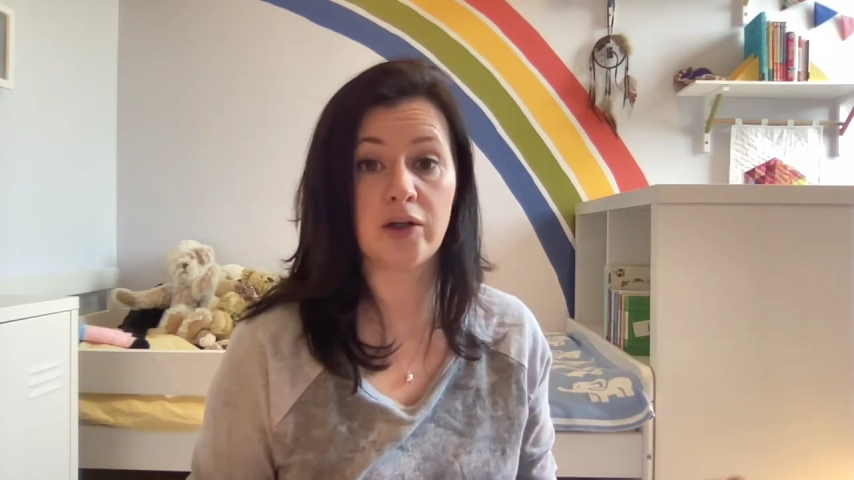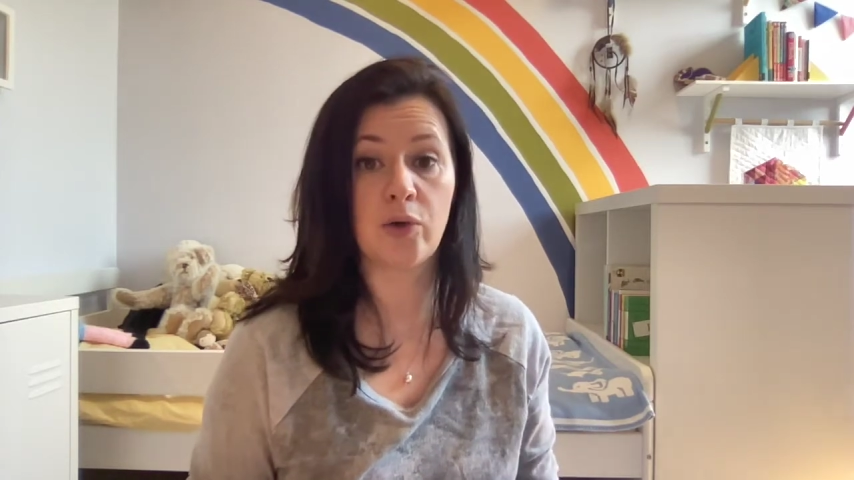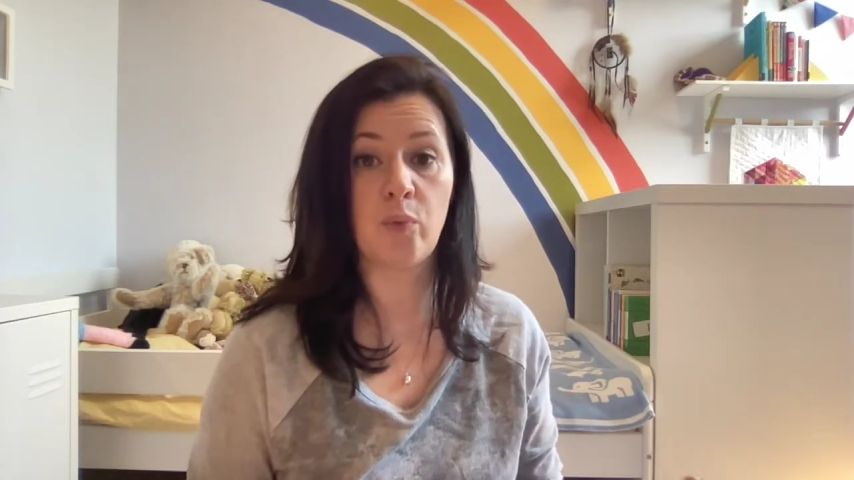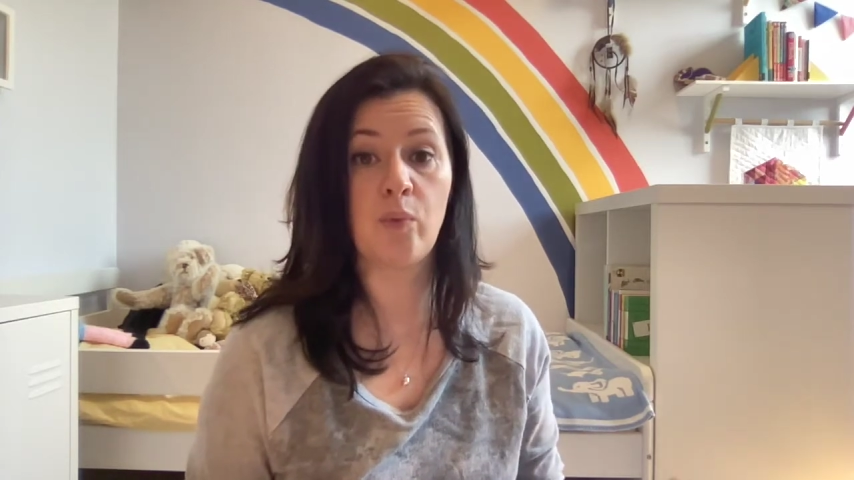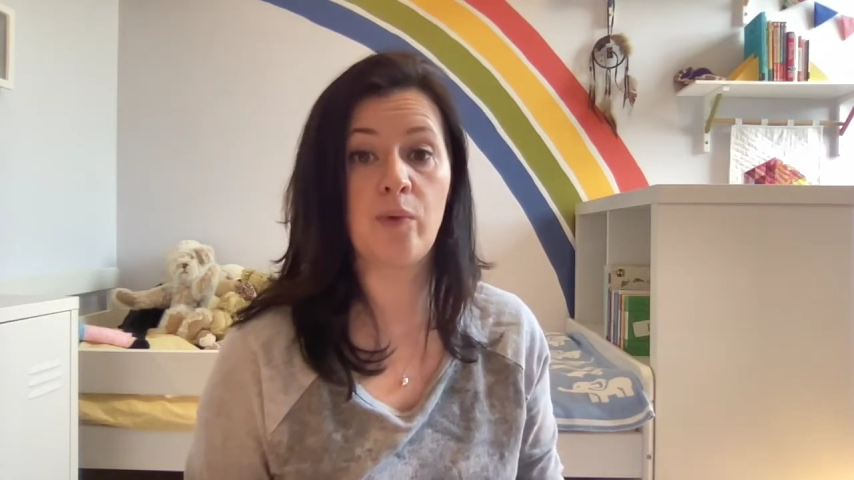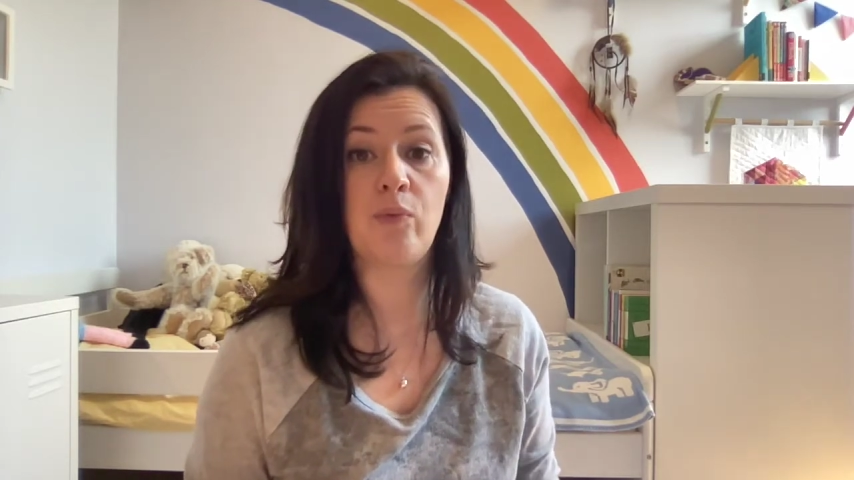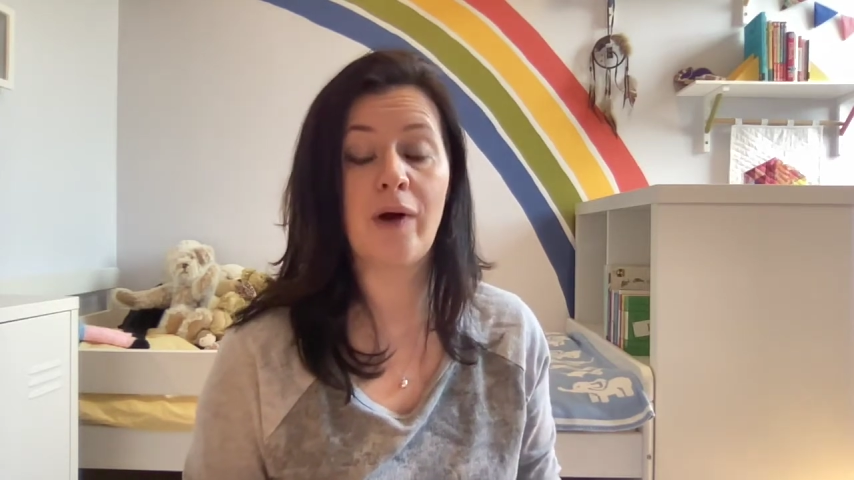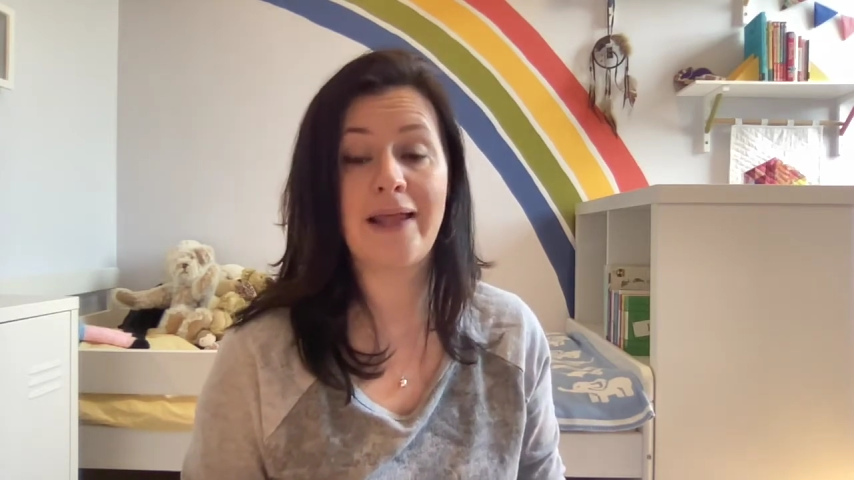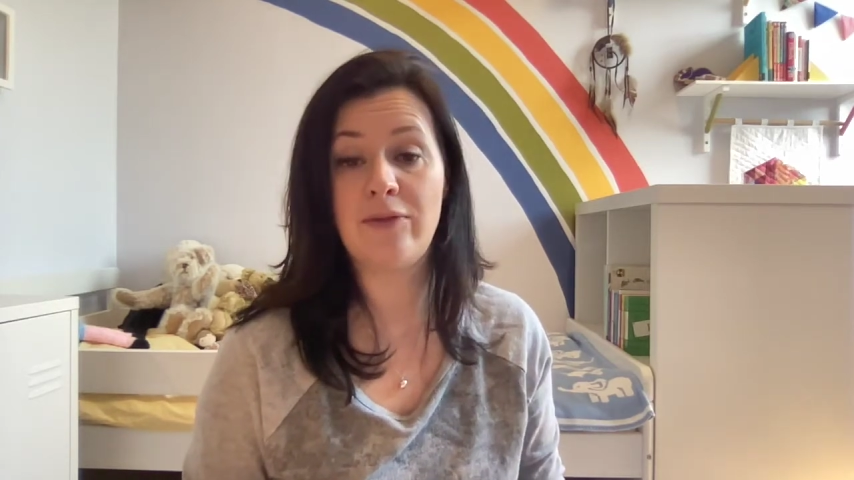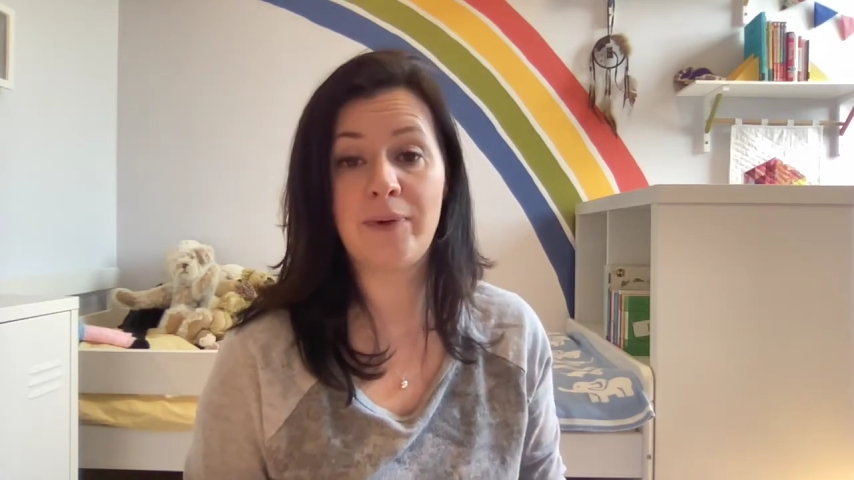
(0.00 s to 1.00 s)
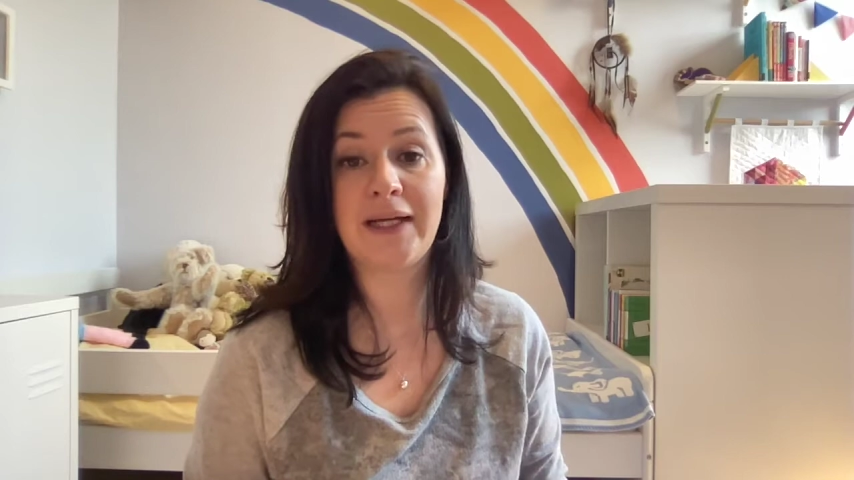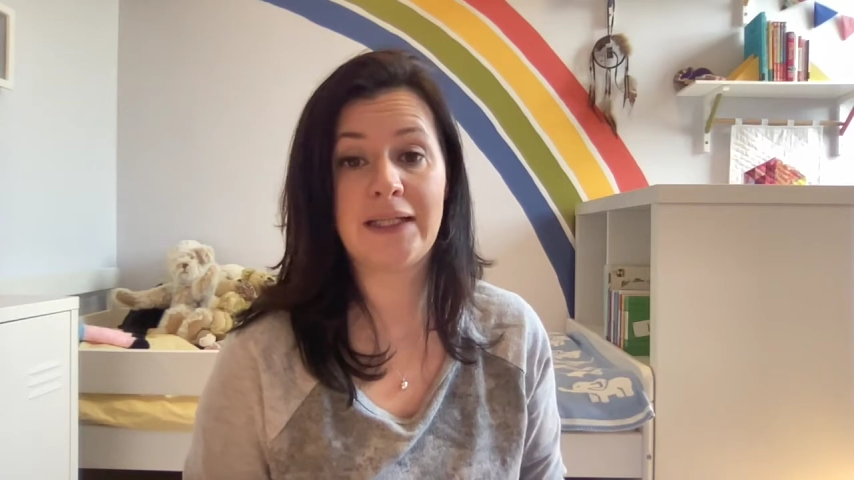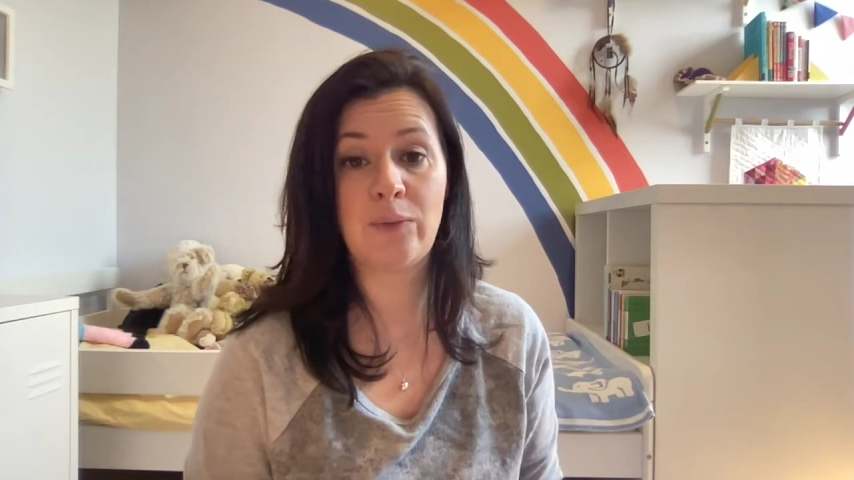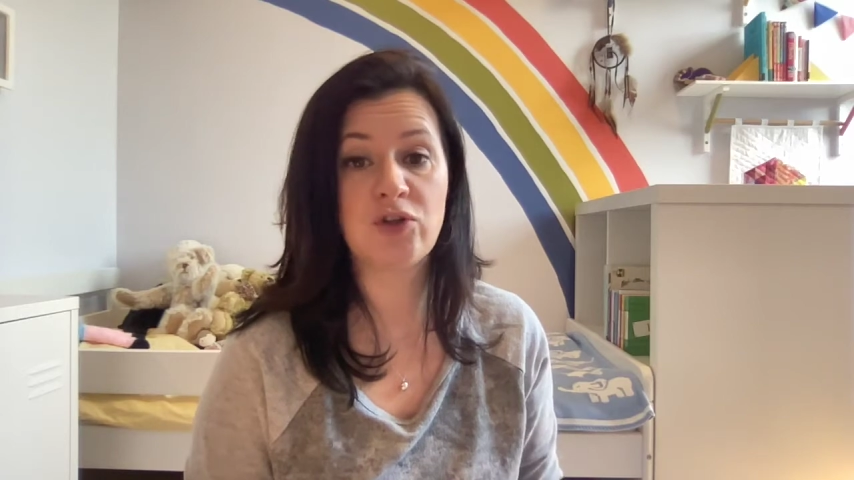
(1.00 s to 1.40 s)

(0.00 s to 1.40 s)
in the beginning